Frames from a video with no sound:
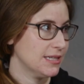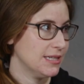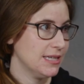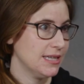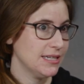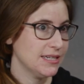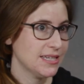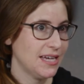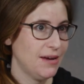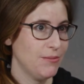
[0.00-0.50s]
to
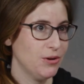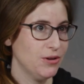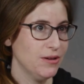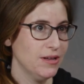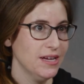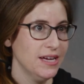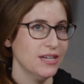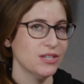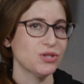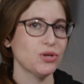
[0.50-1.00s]
the
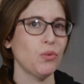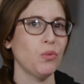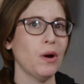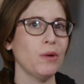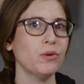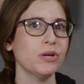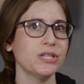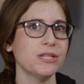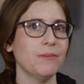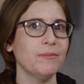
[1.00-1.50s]
table. So
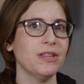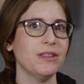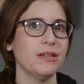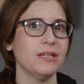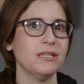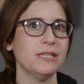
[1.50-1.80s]
what were some of the